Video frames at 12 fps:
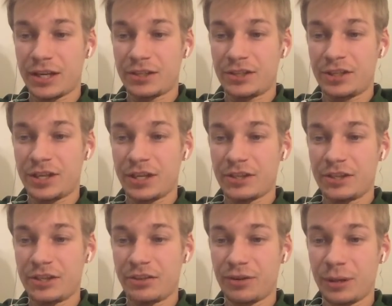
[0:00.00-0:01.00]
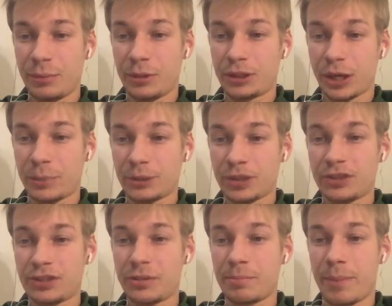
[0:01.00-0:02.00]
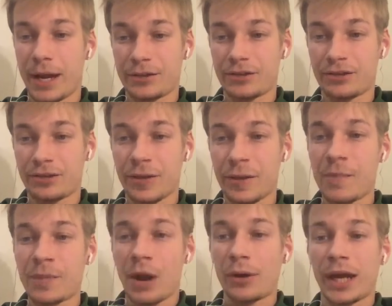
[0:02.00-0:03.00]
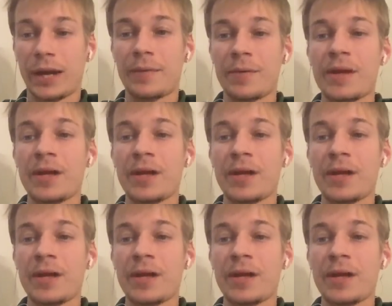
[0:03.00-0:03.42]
DS degree, which option is the best? Okay,